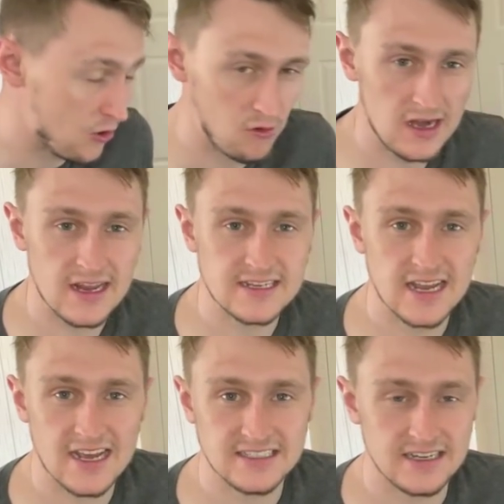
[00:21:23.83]
really
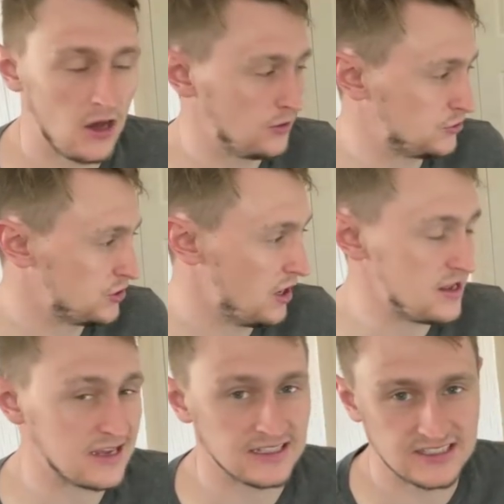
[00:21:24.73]
enticing odds,
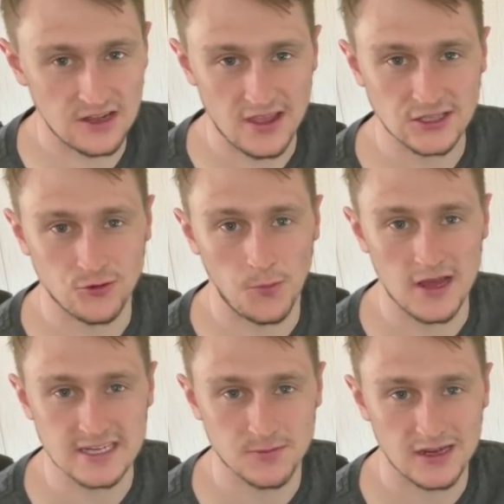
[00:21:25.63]
and you can see on the extra
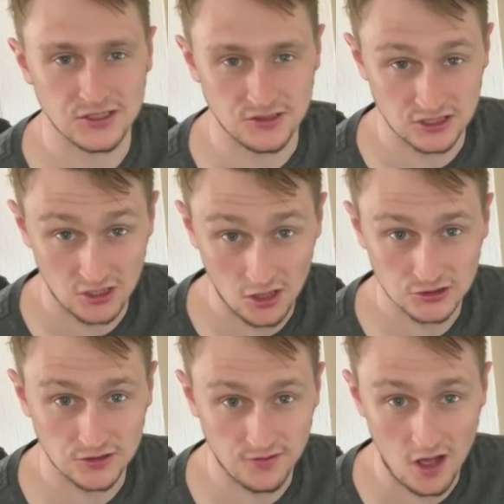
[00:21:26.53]
place matcher there's
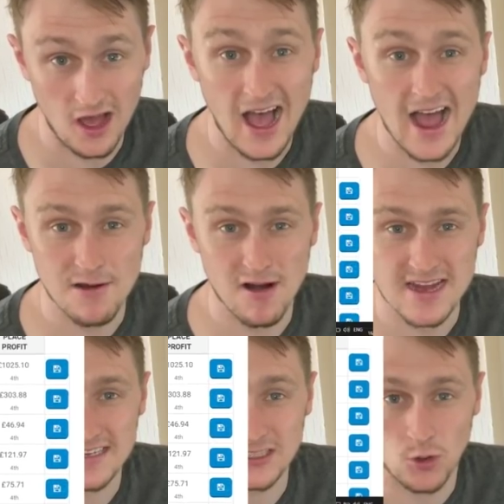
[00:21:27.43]
lots of high
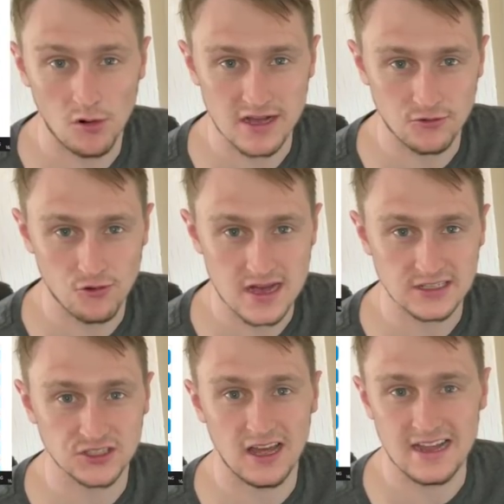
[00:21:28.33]
ratings what are in
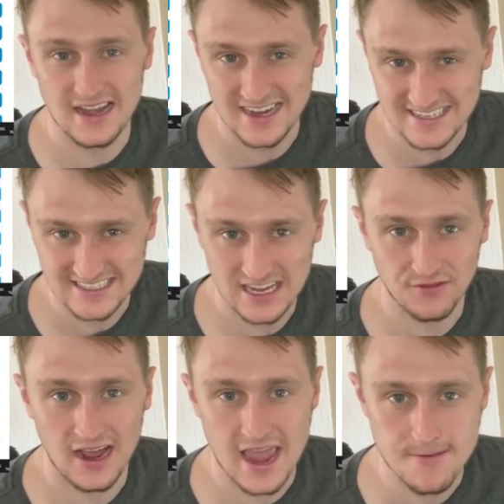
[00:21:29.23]
green, so like
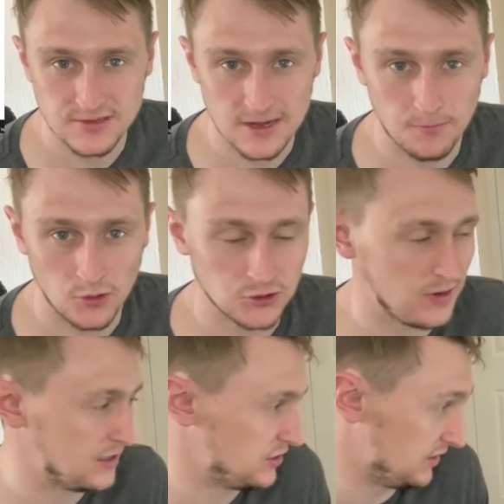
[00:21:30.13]
97, 98% plus
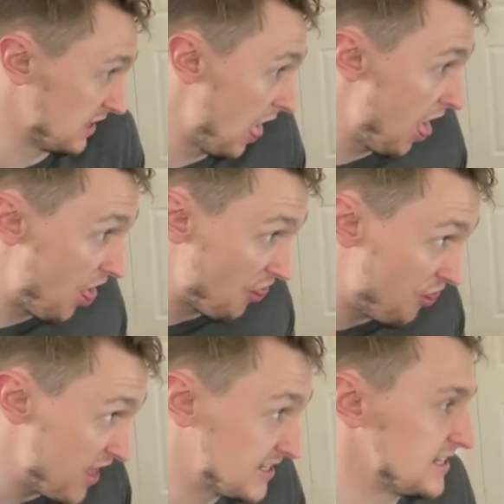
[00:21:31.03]
matches.
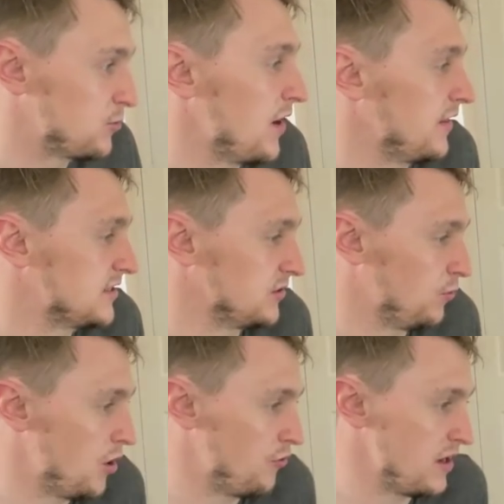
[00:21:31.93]
This is when this will
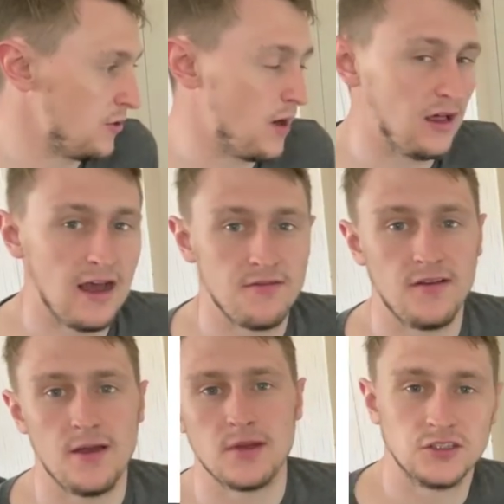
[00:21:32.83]
work really well, I
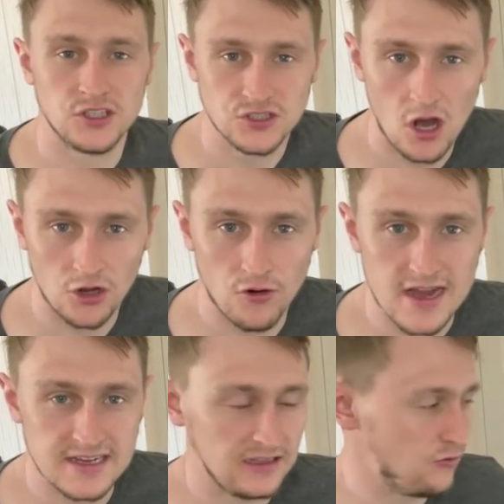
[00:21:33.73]
find, because there's not a
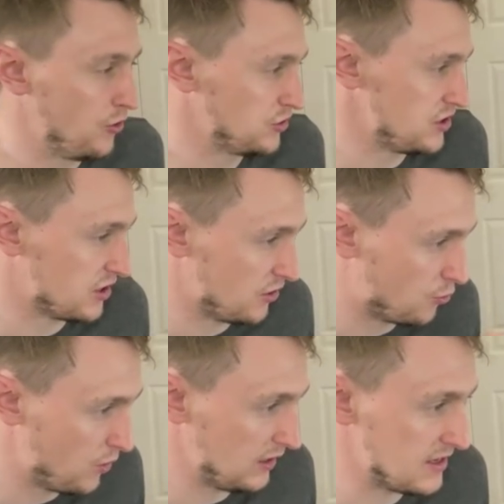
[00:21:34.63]
great deal of runners and you can
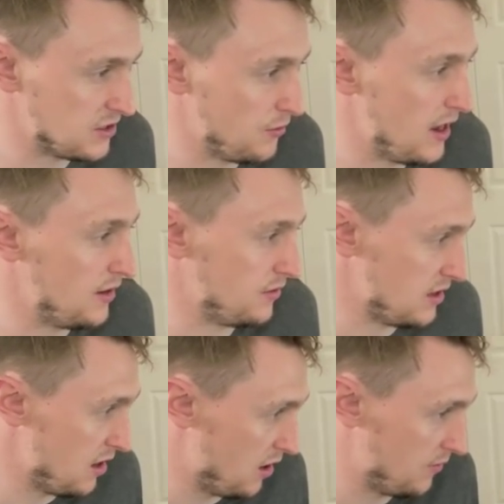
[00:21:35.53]
quickly do it, and
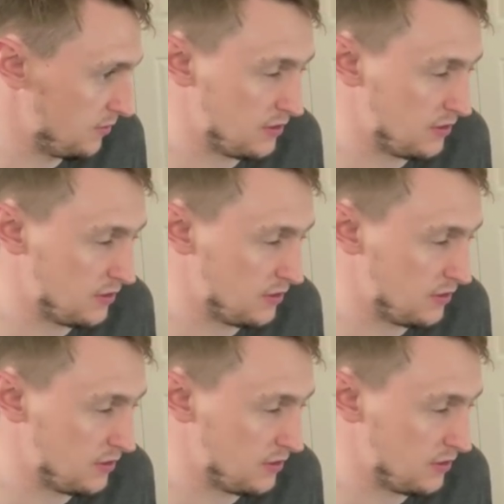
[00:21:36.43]
the